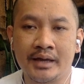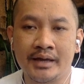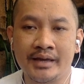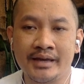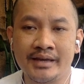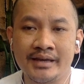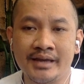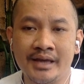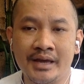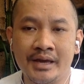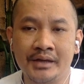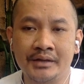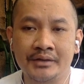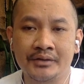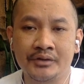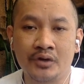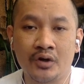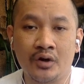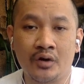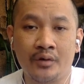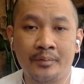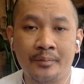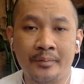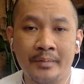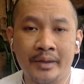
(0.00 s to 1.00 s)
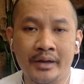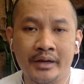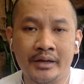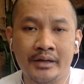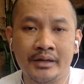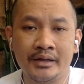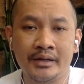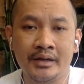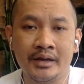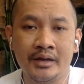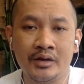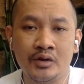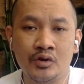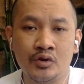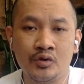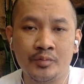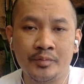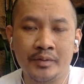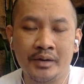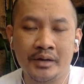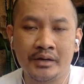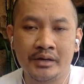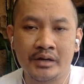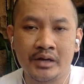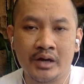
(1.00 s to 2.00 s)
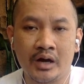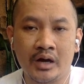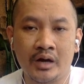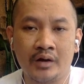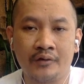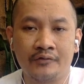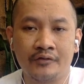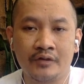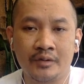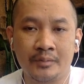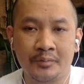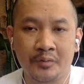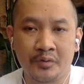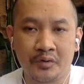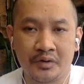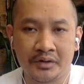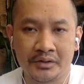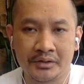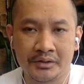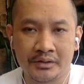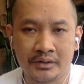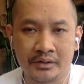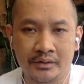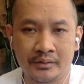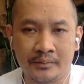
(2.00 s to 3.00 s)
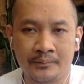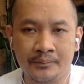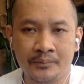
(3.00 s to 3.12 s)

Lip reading: an age of many new media of information.